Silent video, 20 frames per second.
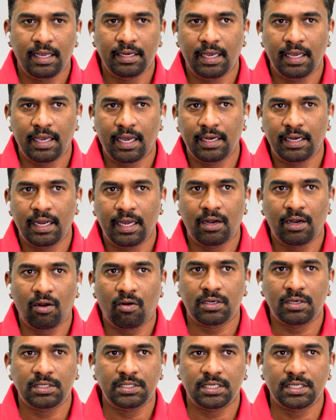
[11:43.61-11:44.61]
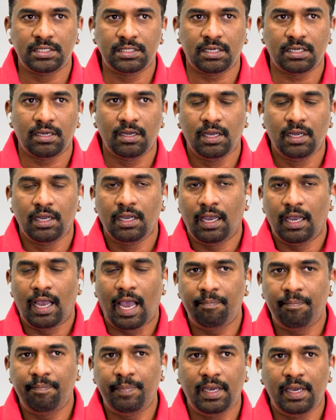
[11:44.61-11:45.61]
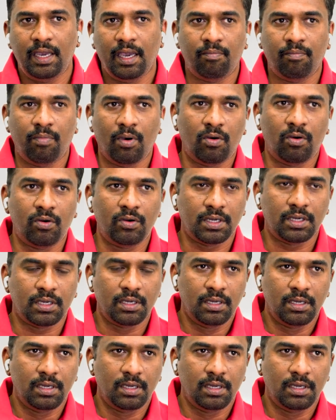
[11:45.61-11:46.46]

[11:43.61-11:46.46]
they are not just happy about